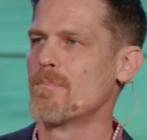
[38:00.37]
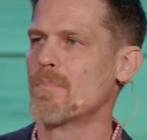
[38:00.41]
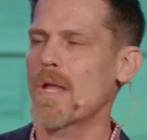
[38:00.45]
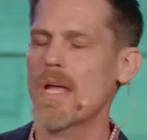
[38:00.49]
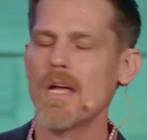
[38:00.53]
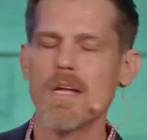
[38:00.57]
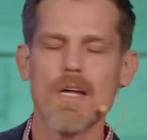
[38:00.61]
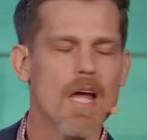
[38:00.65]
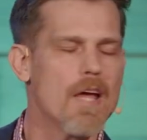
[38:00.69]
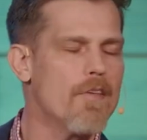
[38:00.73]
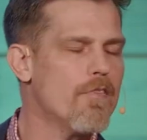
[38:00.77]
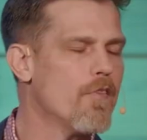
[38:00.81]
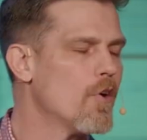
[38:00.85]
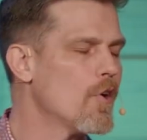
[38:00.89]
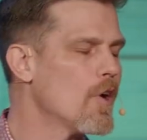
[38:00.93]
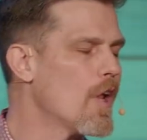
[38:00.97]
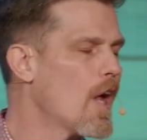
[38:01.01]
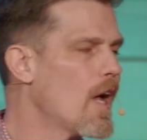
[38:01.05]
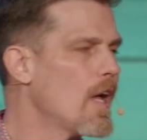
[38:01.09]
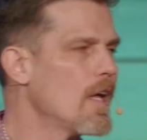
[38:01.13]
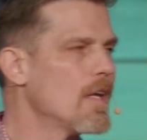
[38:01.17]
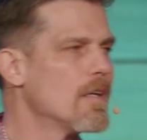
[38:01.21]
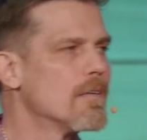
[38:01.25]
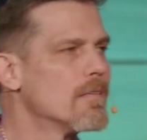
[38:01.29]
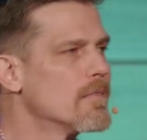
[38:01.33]
And, and they're
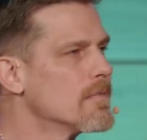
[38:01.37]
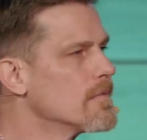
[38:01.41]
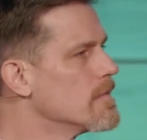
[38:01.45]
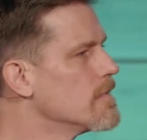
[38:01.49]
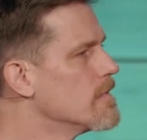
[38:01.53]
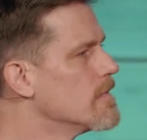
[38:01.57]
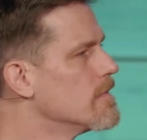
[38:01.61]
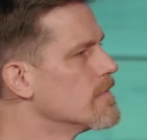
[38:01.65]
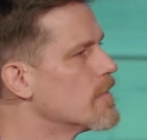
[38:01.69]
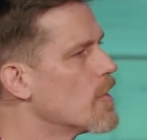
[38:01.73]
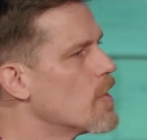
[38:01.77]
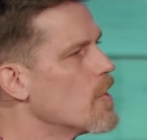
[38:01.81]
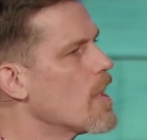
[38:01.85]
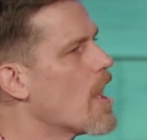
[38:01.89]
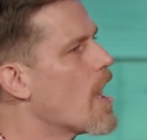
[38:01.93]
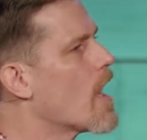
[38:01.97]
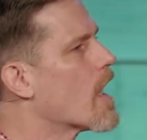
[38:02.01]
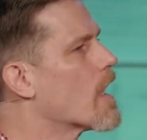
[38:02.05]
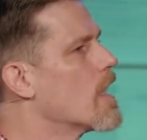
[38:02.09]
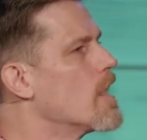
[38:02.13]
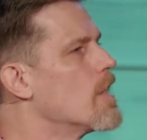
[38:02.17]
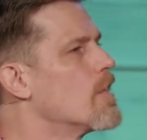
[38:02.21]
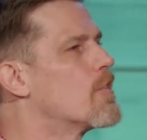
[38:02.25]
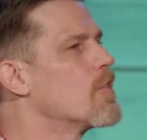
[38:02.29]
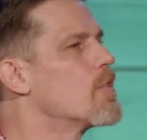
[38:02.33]
not, they're not
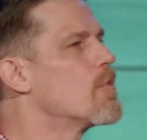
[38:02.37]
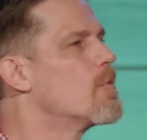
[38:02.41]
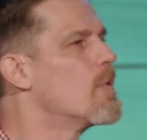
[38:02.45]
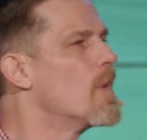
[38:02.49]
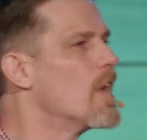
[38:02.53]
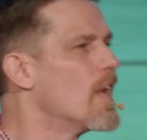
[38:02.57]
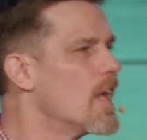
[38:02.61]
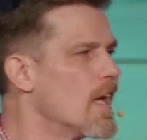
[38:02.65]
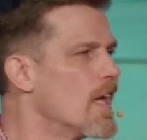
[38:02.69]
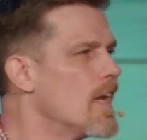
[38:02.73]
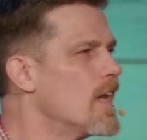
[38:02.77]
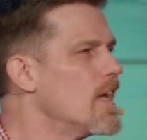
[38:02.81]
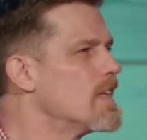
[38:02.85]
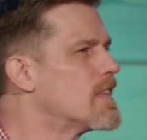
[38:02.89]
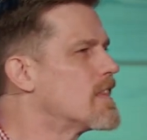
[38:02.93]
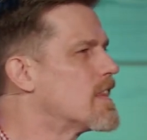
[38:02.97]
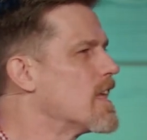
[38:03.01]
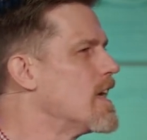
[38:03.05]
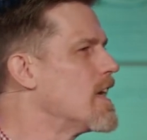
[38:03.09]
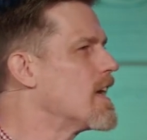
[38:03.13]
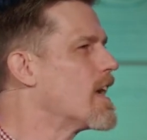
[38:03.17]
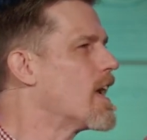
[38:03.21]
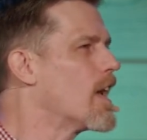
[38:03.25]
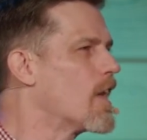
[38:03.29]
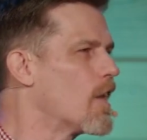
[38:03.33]
going to do
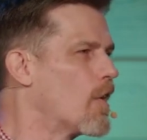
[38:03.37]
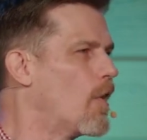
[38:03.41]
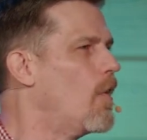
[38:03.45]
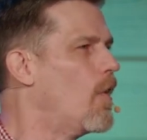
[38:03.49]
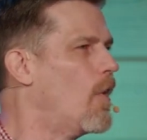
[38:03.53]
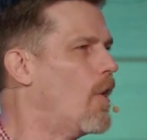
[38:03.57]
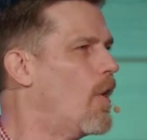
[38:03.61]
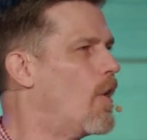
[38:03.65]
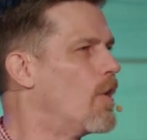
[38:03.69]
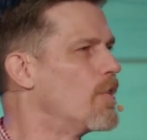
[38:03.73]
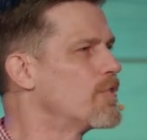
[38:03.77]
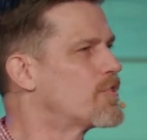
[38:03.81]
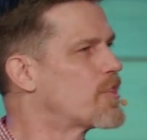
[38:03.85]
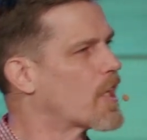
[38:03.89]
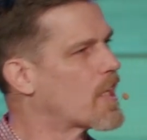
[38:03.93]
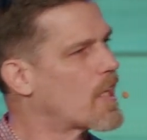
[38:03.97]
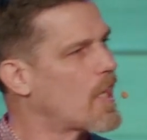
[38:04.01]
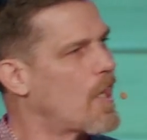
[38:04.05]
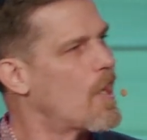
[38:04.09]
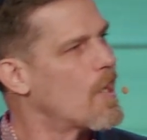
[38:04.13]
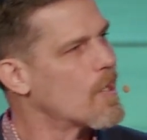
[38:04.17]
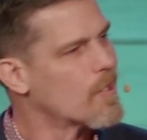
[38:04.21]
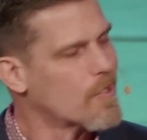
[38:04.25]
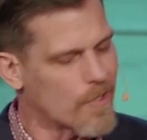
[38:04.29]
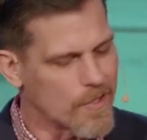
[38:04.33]
anything at all to
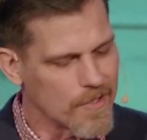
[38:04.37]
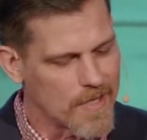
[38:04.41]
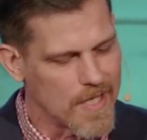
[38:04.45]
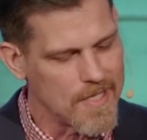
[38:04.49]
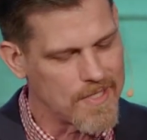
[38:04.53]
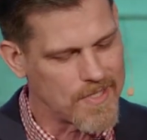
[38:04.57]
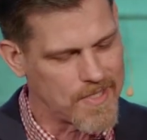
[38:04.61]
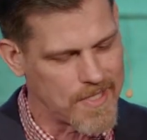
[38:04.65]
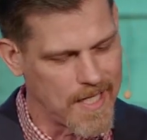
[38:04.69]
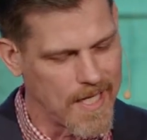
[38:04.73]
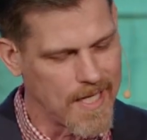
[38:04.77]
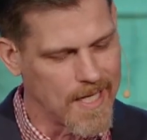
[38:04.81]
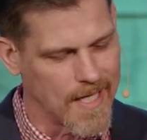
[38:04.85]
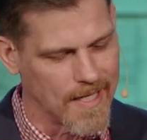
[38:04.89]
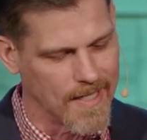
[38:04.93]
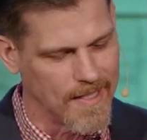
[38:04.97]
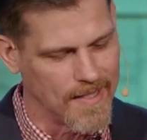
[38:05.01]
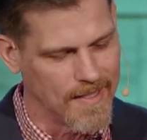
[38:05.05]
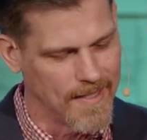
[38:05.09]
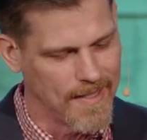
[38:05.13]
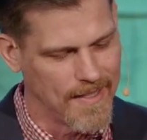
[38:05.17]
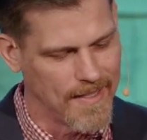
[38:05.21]
conquer this city.